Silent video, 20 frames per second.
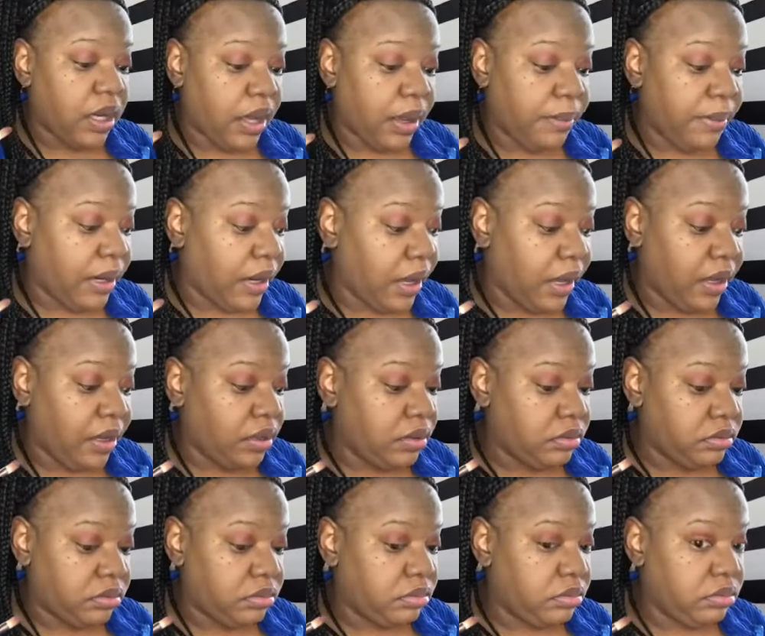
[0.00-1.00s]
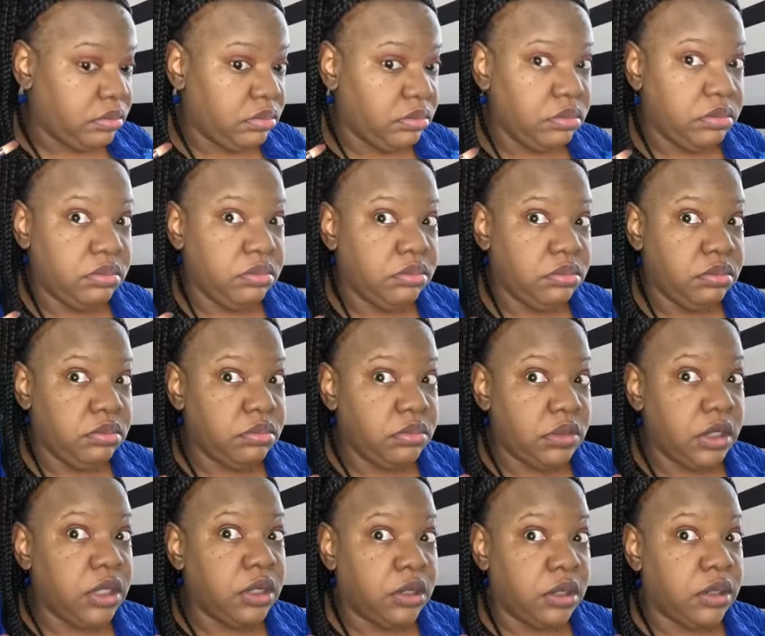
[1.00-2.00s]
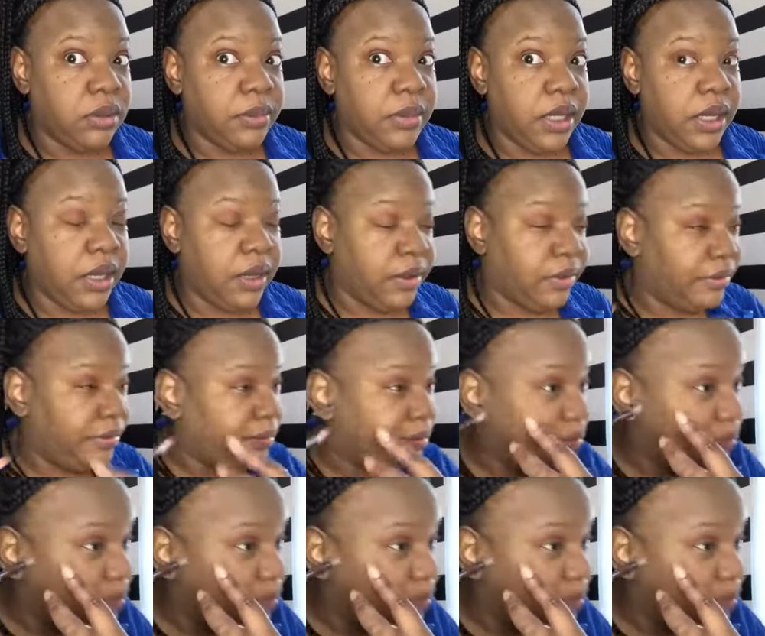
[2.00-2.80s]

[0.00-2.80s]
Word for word: I be like, calm down.